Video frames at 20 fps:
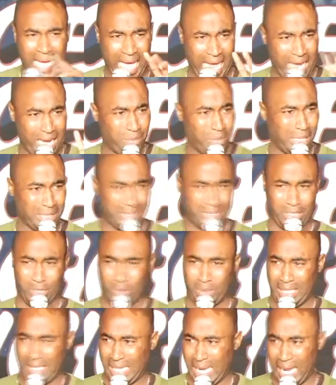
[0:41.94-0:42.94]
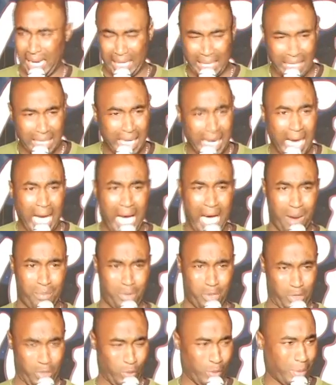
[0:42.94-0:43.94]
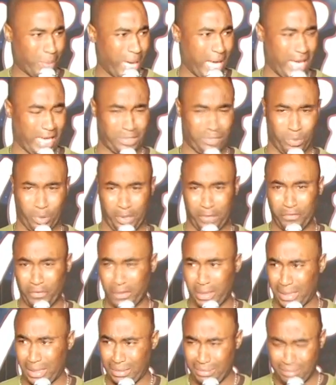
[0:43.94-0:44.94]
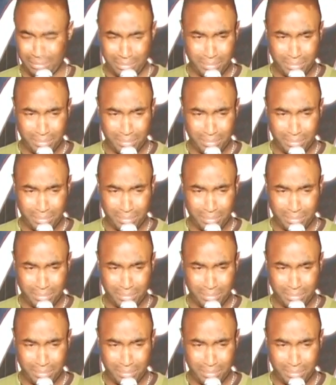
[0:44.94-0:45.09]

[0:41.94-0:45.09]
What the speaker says: 8 months ago today, I broke up with my ex-boyfriend.